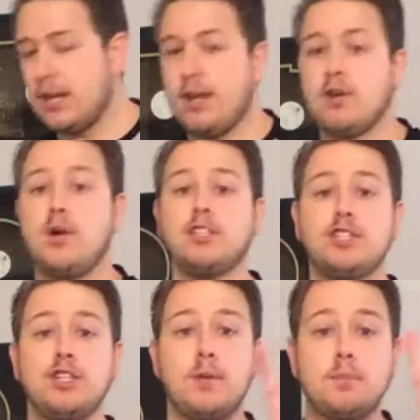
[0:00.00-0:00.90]
Question
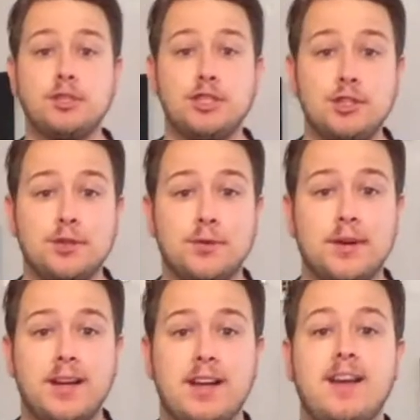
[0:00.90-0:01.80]
number 2.
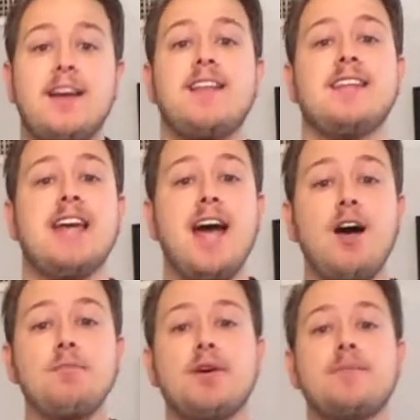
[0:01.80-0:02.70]
The
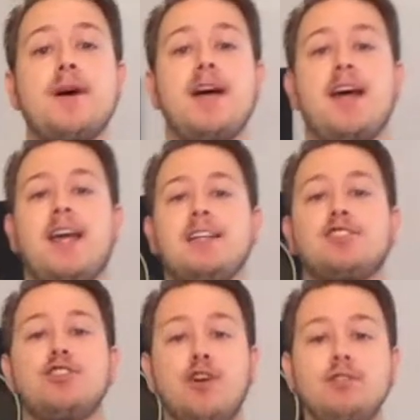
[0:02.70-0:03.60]
album is
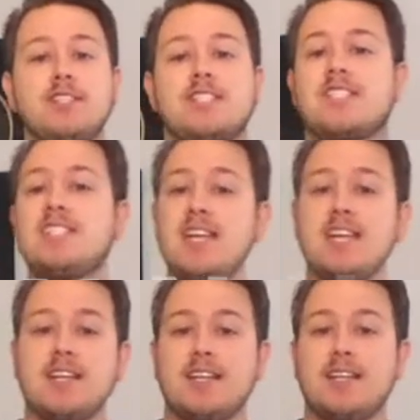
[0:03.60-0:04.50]
known to
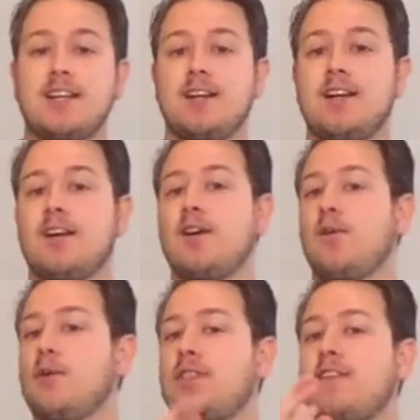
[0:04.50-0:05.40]
sync
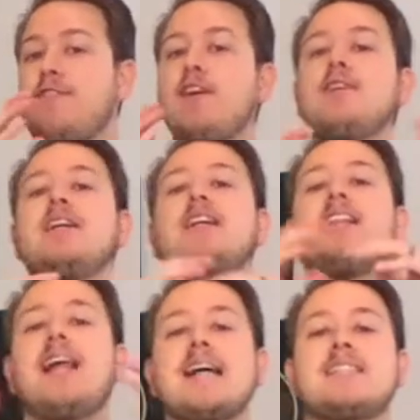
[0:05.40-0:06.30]
with a very
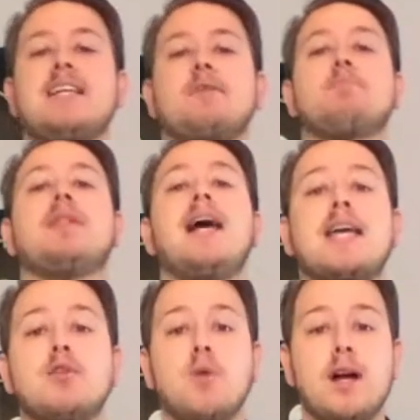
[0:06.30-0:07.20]
classic black
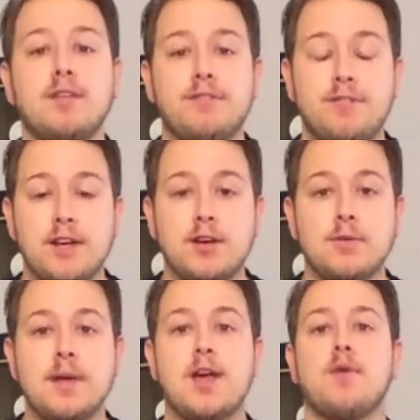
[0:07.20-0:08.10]
and white
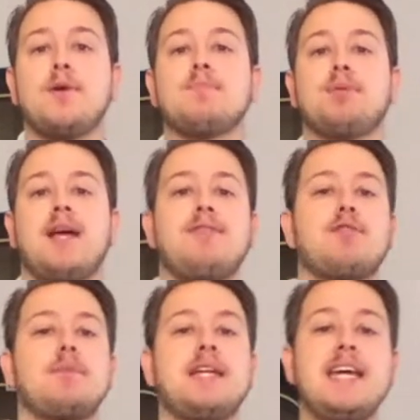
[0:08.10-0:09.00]
film when played from
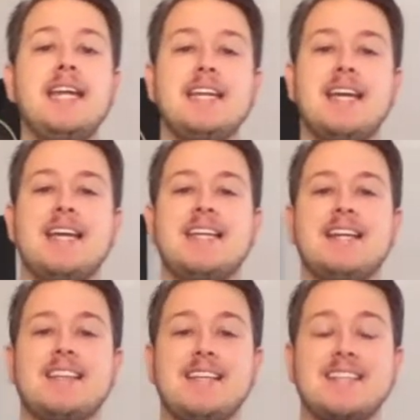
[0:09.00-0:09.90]
beginning to end
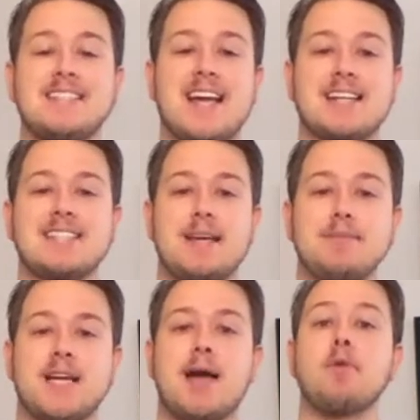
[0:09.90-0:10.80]
at the exact same
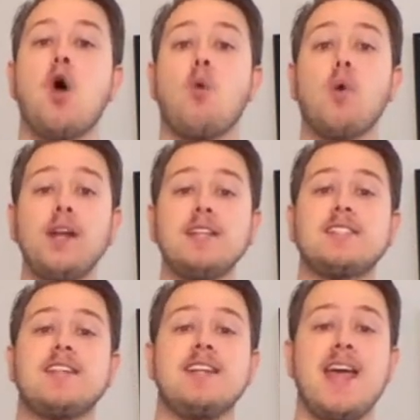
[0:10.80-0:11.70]
time. What is
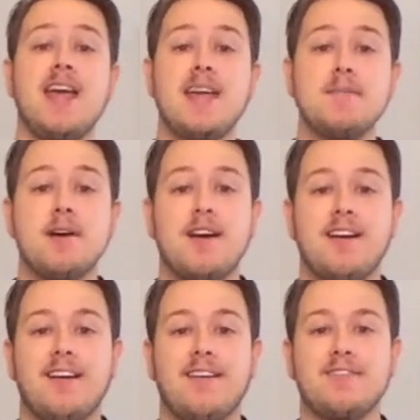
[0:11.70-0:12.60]
the name
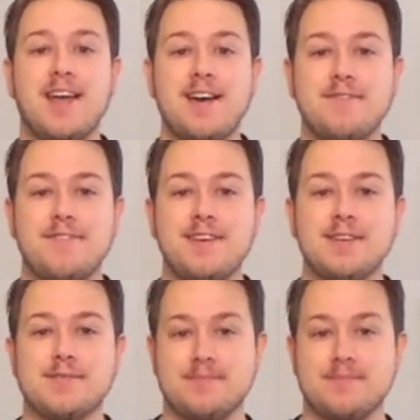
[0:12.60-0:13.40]
of that film?